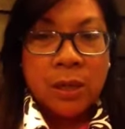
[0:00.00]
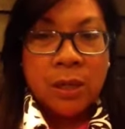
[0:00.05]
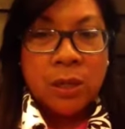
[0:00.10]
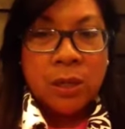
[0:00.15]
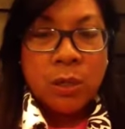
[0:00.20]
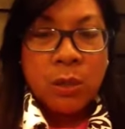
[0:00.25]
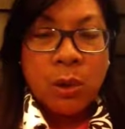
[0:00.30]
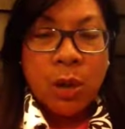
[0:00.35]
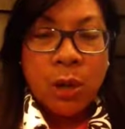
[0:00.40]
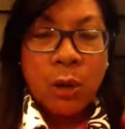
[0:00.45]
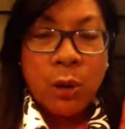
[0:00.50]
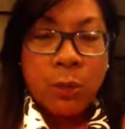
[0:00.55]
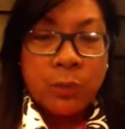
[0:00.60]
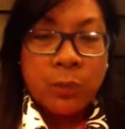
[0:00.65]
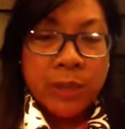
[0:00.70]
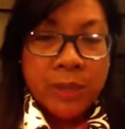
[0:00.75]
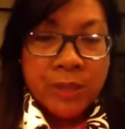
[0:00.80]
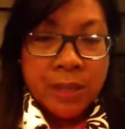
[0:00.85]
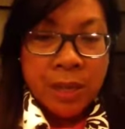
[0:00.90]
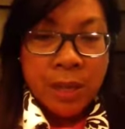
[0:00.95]
So I hope
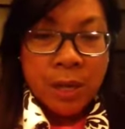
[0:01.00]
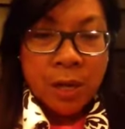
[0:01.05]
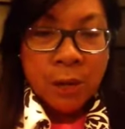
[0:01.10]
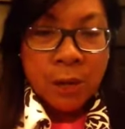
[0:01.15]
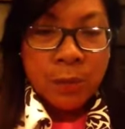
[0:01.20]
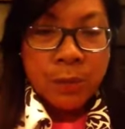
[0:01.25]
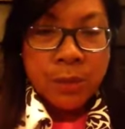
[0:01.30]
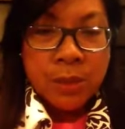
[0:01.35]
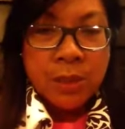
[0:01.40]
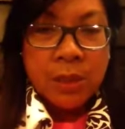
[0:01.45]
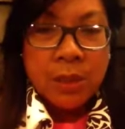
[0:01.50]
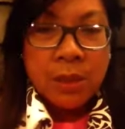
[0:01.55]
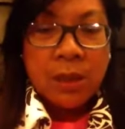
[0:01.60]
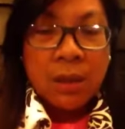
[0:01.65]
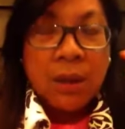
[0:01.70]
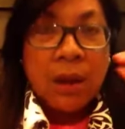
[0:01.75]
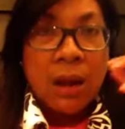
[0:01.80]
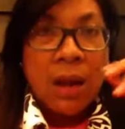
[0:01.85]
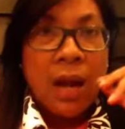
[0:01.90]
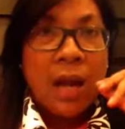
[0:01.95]
this helps.
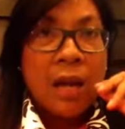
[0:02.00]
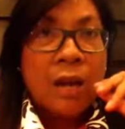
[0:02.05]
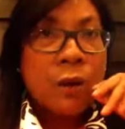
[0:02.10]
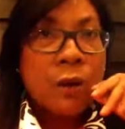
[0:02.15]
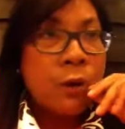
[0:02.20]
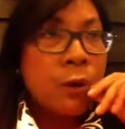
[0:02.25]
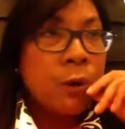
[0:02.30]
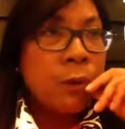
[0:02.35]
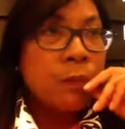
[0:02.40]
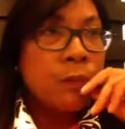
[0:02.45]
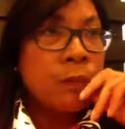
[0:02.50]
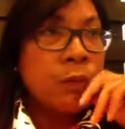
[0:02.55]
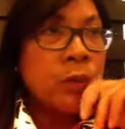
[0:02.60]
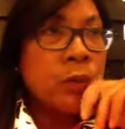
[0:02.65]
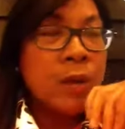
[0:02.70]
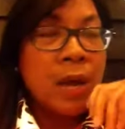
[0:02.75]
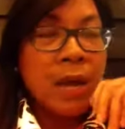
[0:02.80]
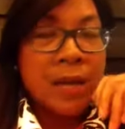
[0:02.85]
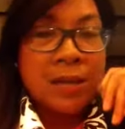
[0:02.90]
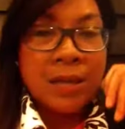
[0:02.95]
I hope you
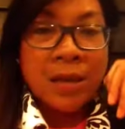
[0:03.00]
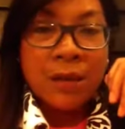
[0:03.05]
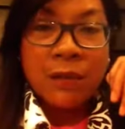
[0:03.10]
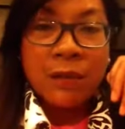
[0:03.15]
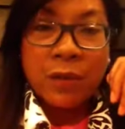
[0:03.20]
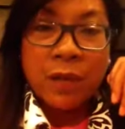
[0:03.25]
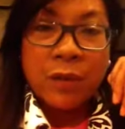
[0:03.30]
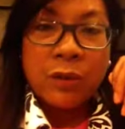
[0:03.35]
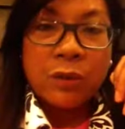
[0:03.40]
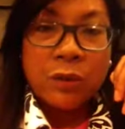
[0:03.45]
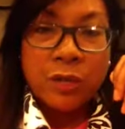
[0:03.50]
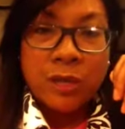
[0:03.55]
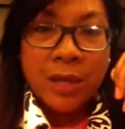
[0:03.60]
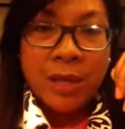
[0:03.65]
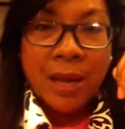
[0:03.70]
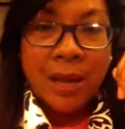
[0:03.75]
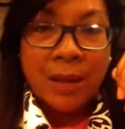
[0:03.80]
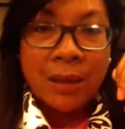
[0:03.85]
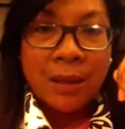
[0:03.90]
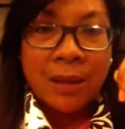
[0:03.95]
guys have an
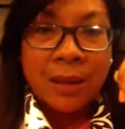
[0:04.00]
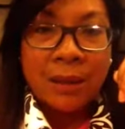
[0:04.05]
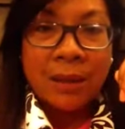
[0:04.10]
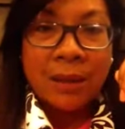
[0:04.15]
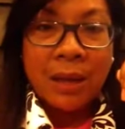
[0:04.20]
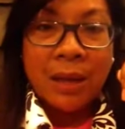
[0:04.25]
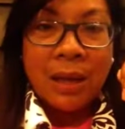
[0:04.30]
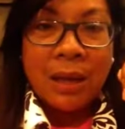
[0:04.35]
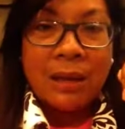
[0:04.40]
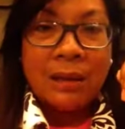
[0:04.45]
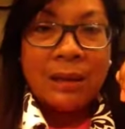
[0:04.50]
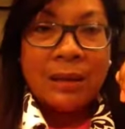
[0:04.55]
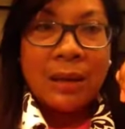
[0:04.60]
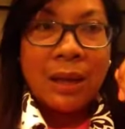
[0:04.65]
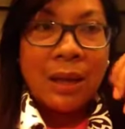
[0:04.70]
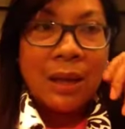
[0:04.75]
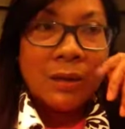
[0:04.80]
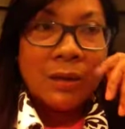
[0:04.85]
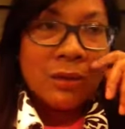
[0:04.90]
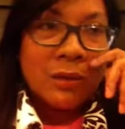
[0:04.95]
understanding
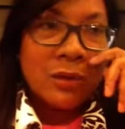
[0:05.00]
that